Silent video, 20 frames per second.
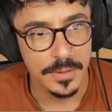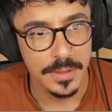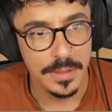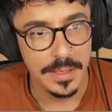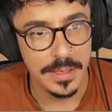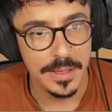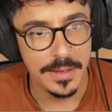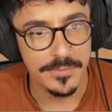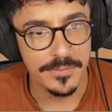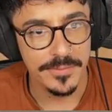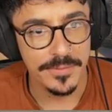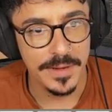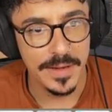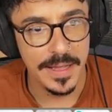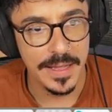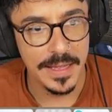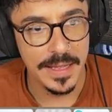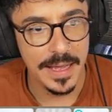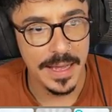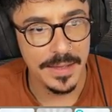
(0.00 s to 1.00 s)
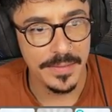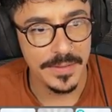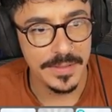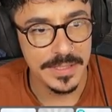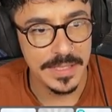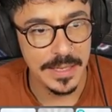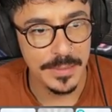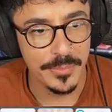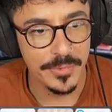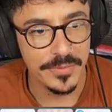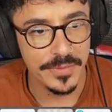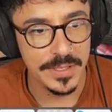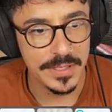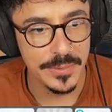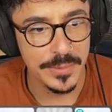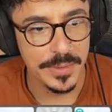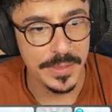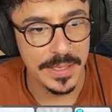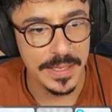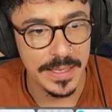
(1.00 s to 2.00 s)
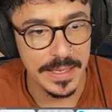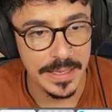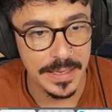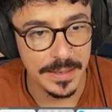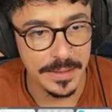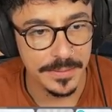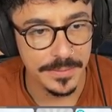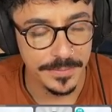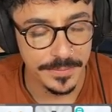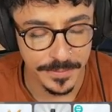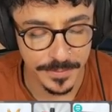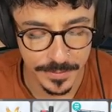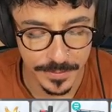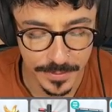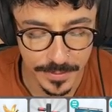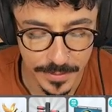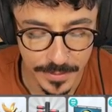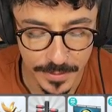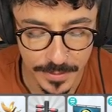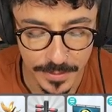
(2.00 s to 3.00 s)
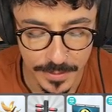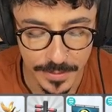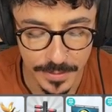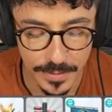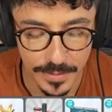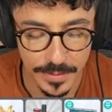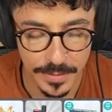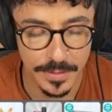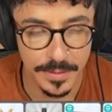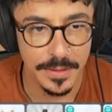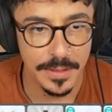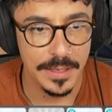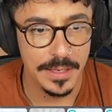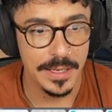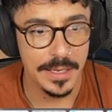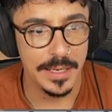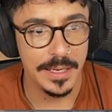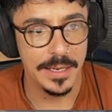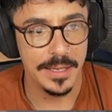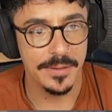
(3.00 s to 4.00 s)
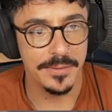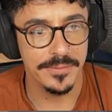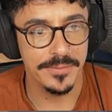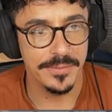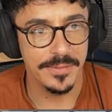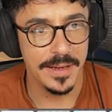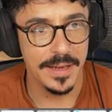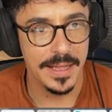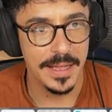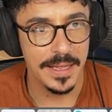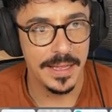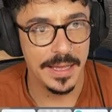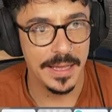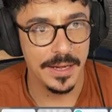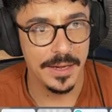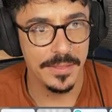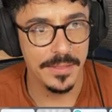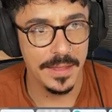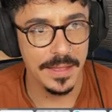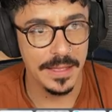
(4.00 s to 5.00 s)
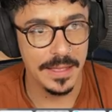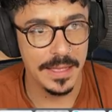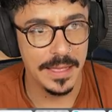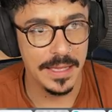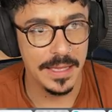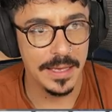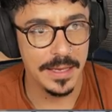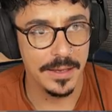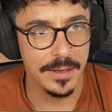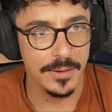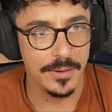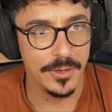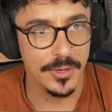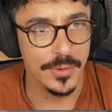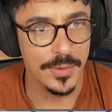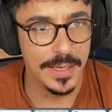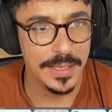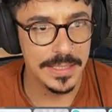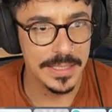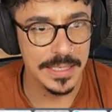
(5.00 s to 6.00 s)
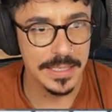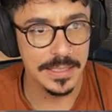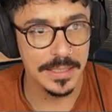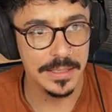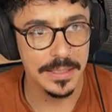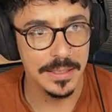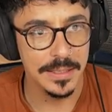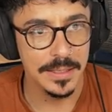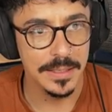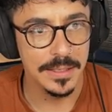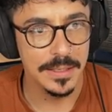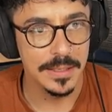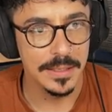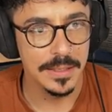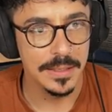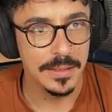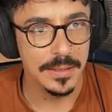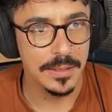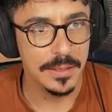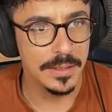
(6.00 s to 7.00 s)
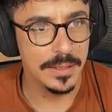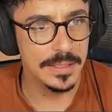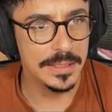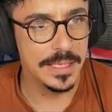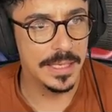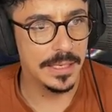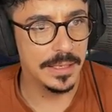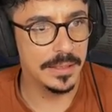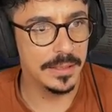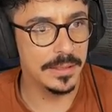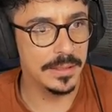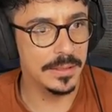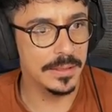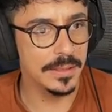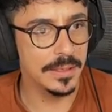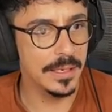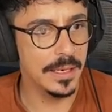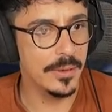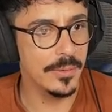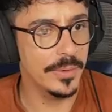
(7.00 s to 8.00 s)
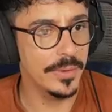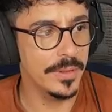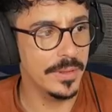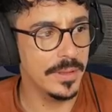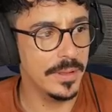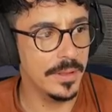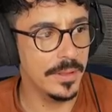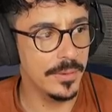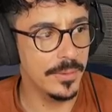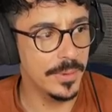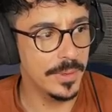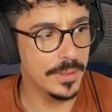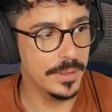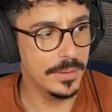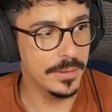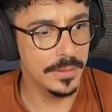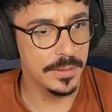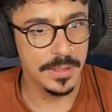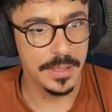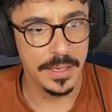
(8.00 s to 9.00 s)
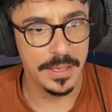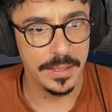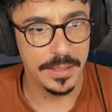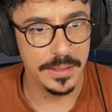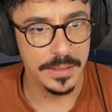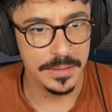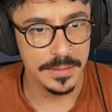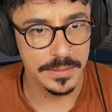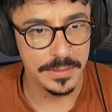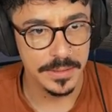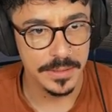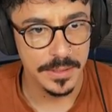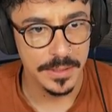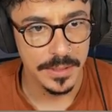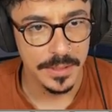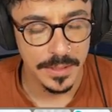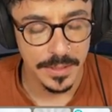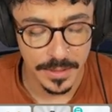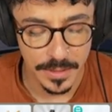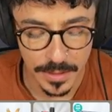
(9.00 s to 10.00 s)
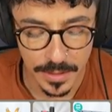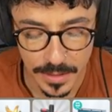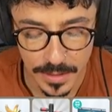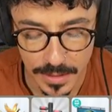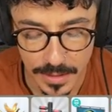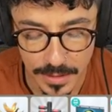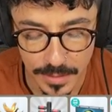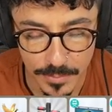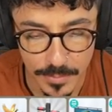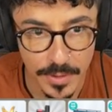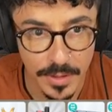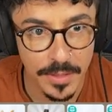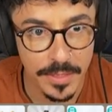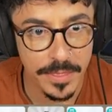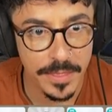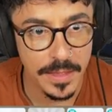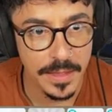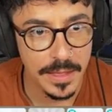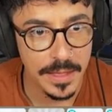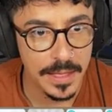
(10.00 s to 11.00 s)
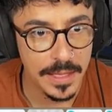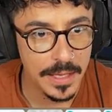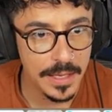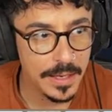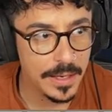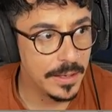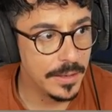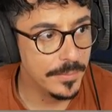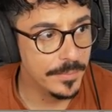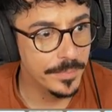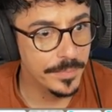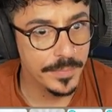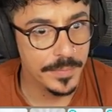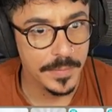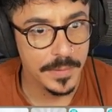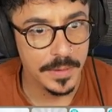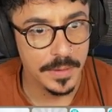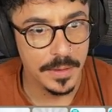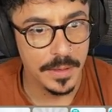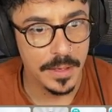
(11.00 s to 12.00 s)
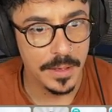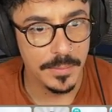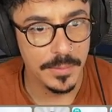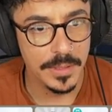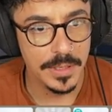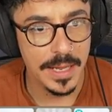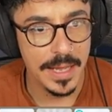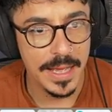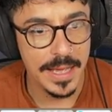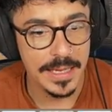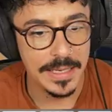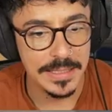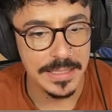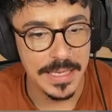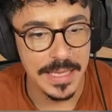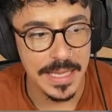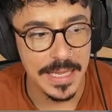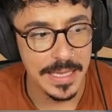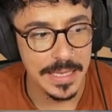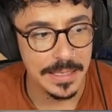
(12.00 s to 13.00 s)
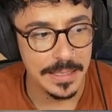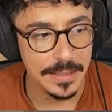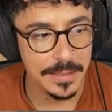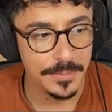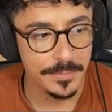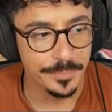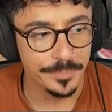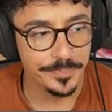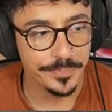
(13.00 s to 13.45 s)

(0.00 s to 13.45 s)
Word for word: Lovely. And the same with this one here. Lovely. And I think here, I'm going to add in, is that lower than the other one? Yeah, um, I think here I'm going to add in